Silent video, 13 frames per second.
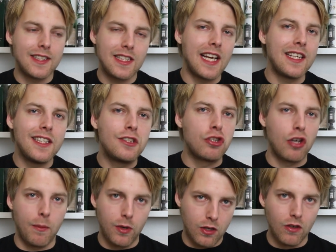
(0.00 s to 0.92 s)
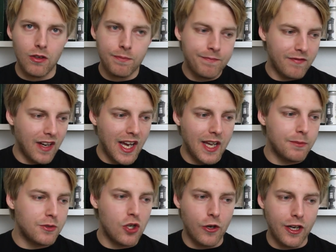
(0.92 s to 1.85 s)
slightly tropical
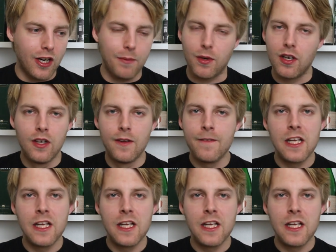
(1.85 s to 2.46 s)
vibes going on, but